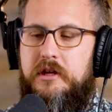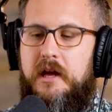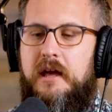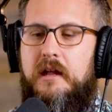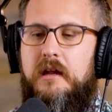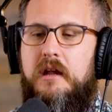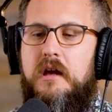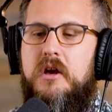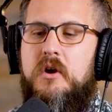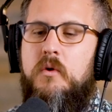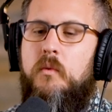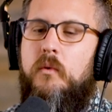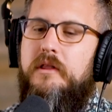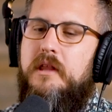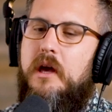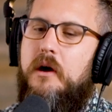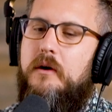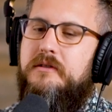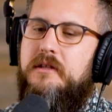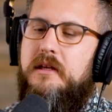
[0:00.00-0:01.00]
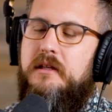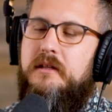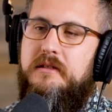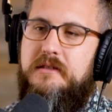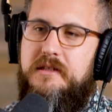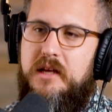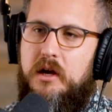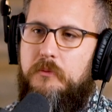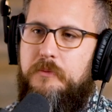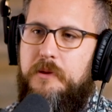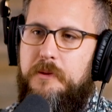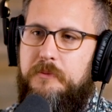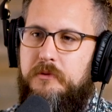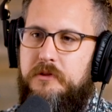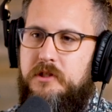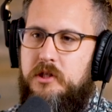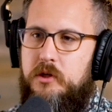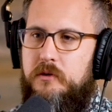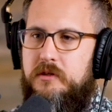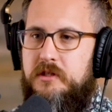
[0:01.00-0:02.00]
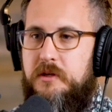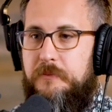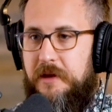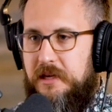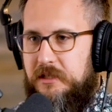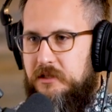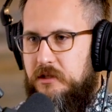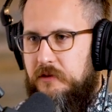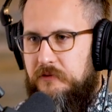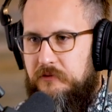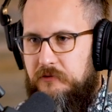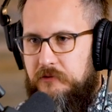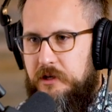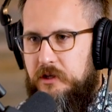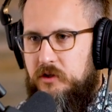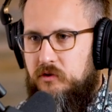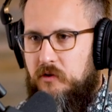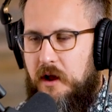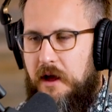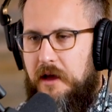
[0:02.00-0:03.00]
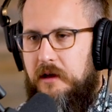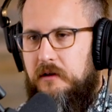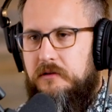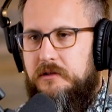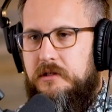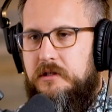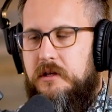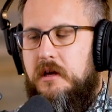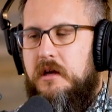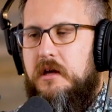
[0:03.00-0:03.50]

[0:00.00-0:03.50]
And one thing I always like to tell people too is you mentioned the free trials.